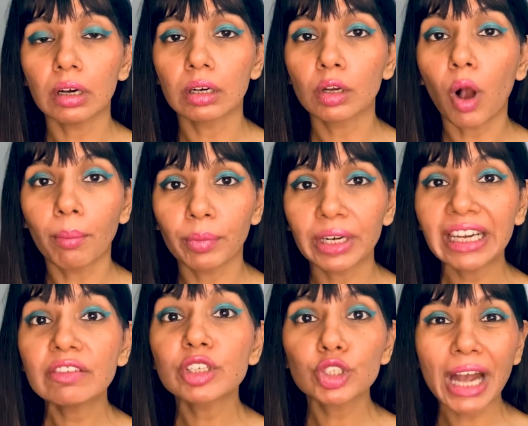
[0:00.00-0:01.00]

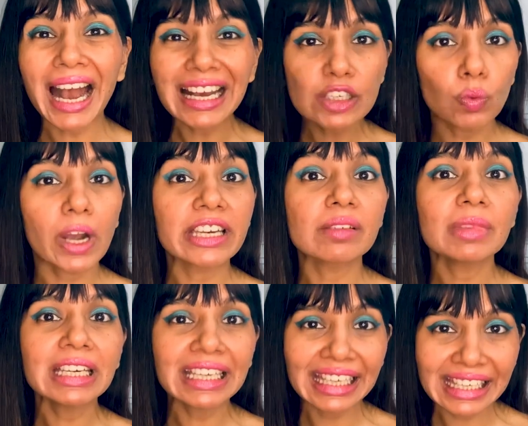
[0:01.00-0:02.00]
component which has
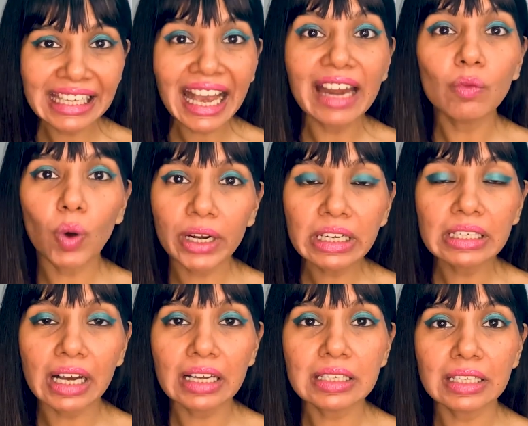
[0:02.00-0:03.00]
vitamin E, and what it
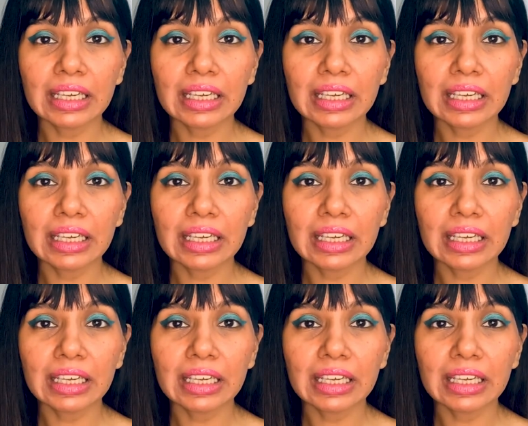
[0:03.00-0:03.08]
does,